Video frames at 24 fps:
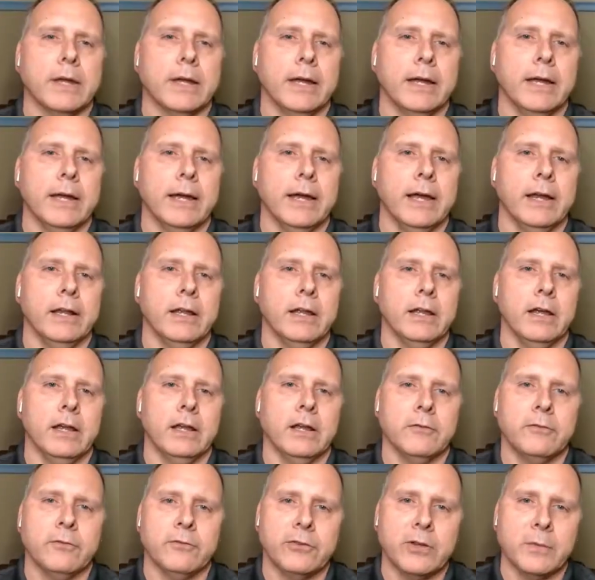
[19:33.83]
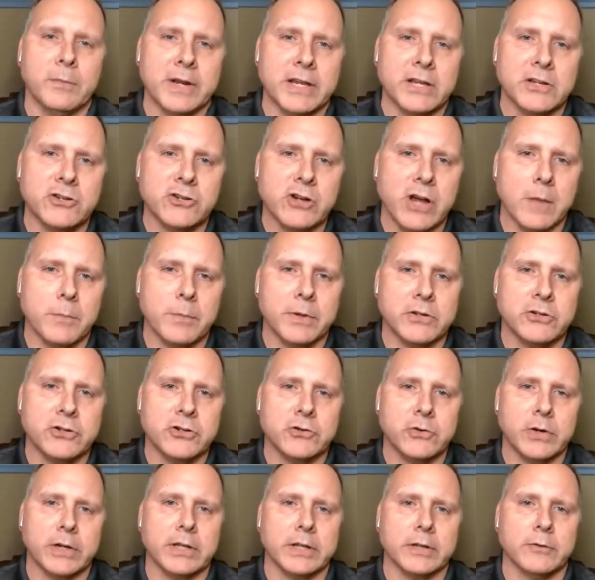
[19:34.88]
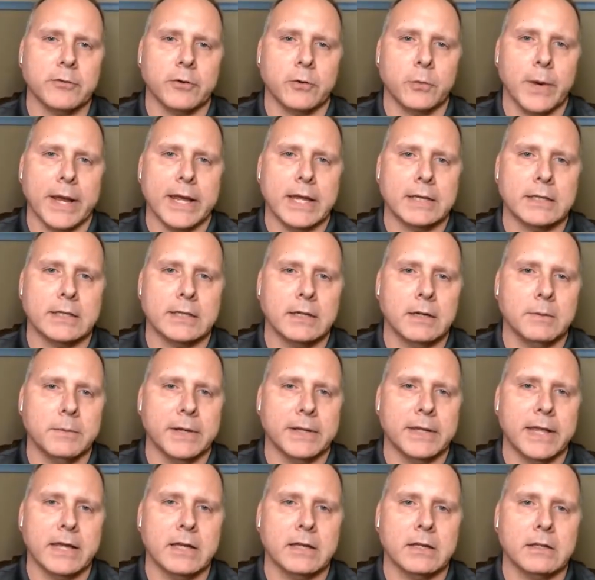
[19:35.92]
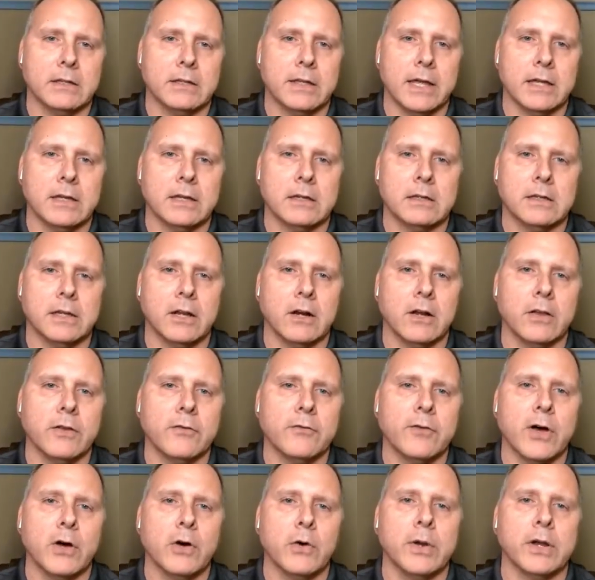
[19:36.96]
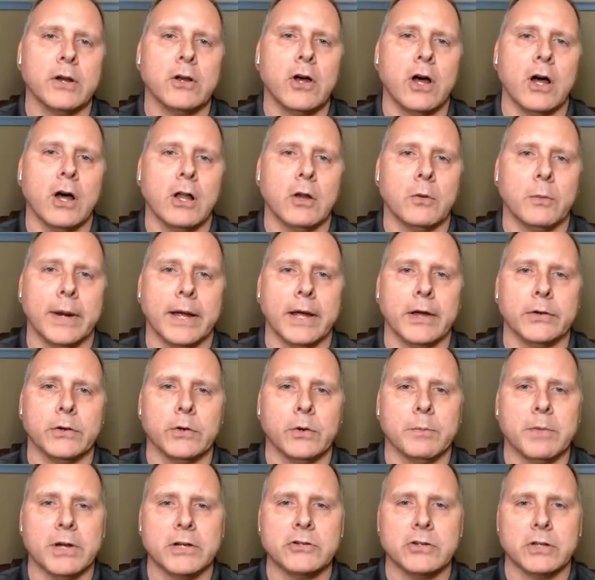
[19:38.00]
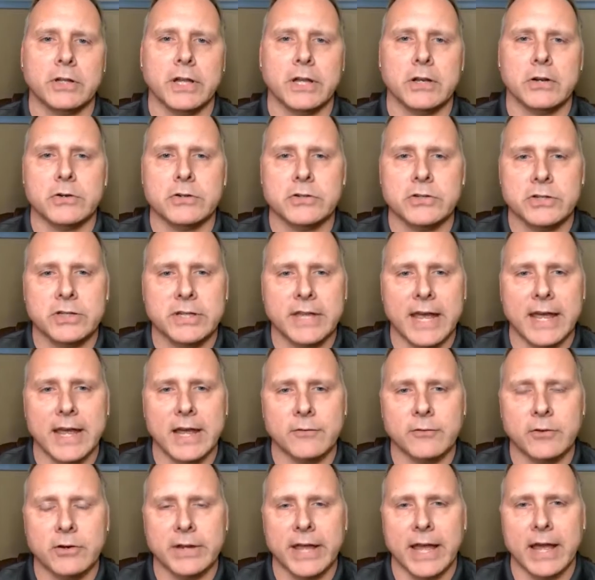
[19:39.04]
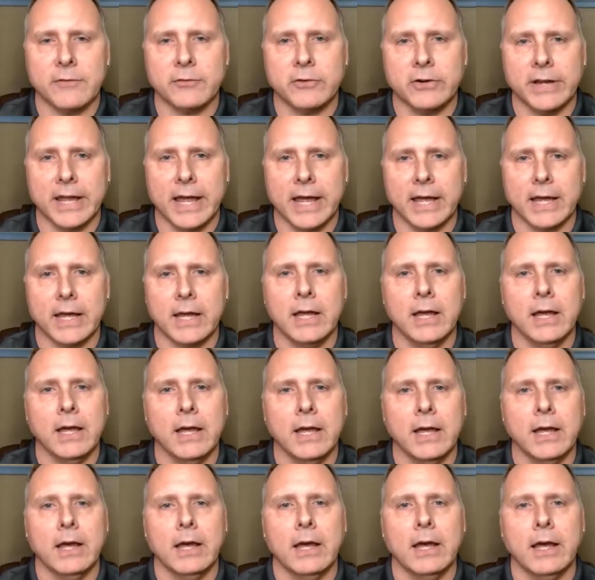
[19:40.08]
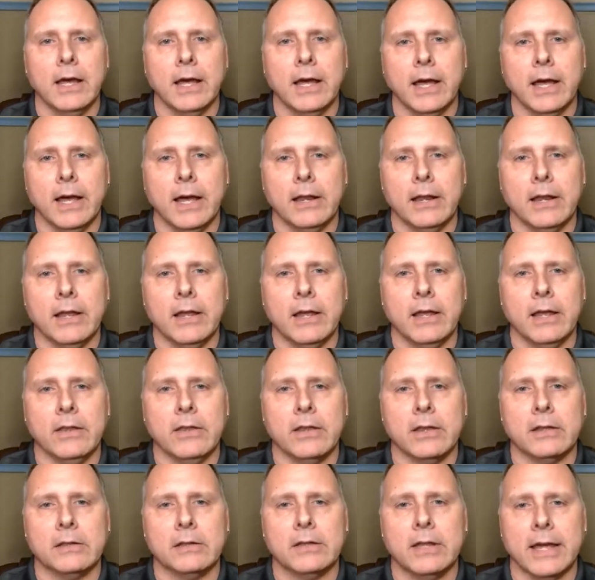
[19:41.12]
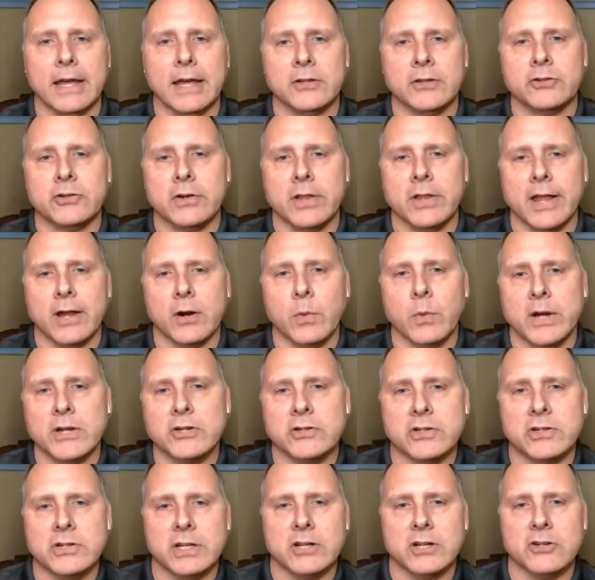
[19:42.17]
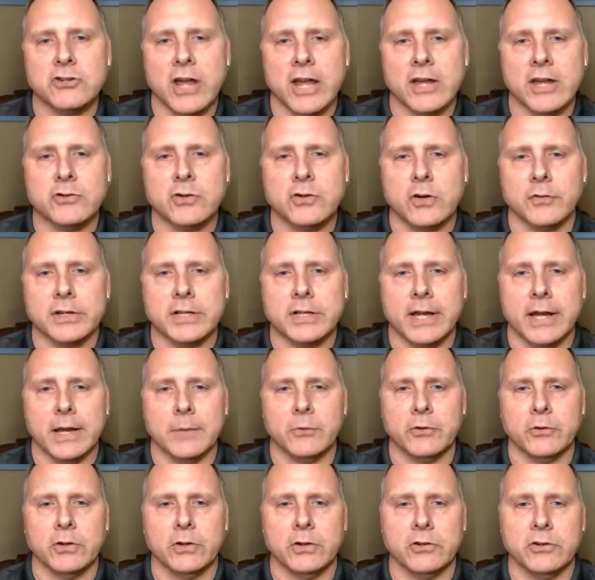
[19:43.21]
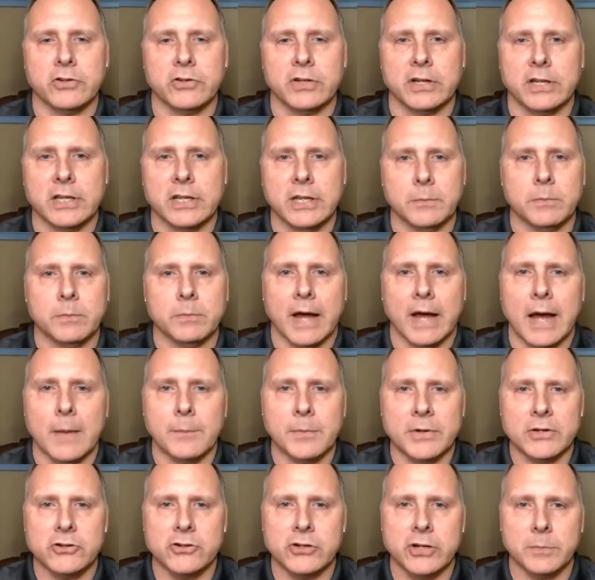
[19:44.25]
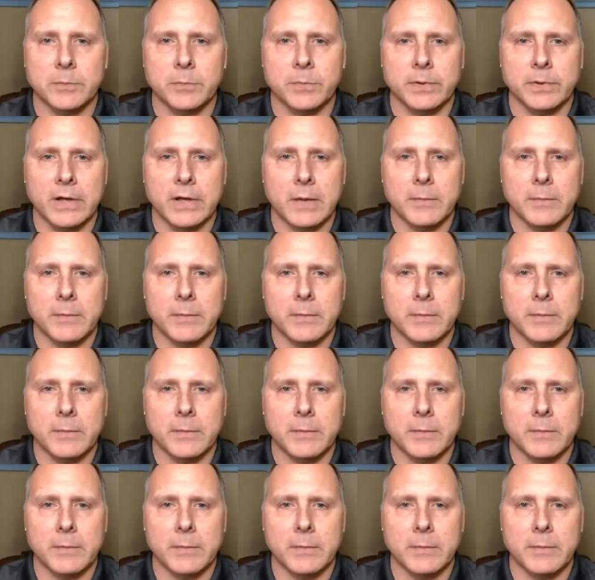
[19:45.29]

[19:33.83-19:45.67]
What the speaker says: and if somebody is shopping strictly for rate, I mean, they could get on the phone and call around to a bunch of lenders day after day after day, and the answer to that question is going to change over time. So you're just going to keep hop and ship.